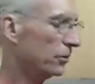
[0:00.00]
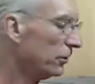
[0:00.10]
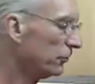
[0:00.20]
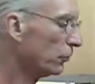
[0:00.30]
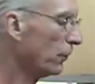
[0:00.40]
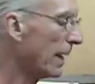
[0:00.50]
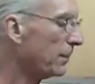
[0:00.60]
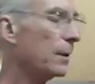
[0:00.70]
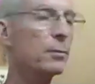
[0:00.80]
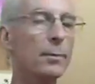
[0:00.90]
Just to
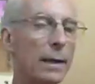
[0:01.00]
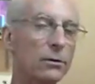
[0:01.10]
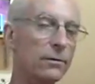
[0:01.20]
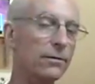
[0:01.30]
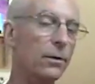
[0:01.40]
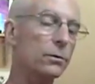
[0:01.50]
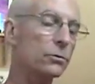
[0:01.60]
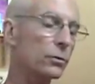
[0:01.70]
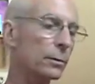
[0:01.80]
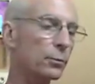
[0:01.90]
wrap up about the
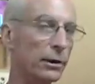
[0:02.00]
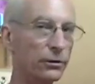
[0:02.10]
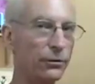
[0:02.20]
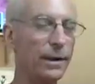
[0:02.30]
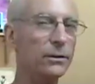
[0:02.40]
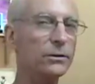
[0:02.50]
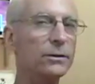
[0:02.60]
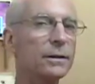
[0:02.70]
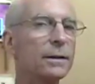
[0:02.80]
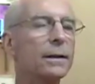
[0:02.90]
Vogt drill press fence,